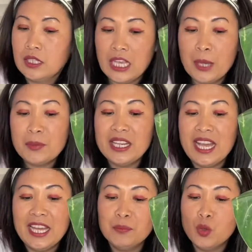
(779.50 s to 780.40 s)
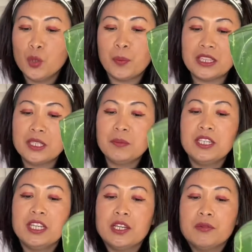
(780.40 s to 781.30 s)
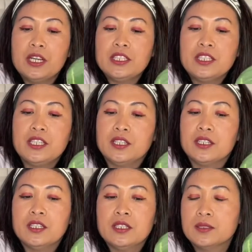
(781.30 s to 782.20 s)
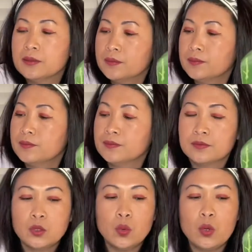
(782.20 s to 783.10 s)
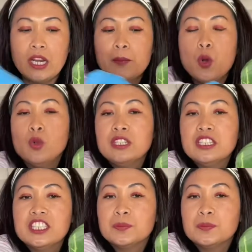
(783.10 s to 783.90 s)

I'm gonna add more potting media right here while I'm holding this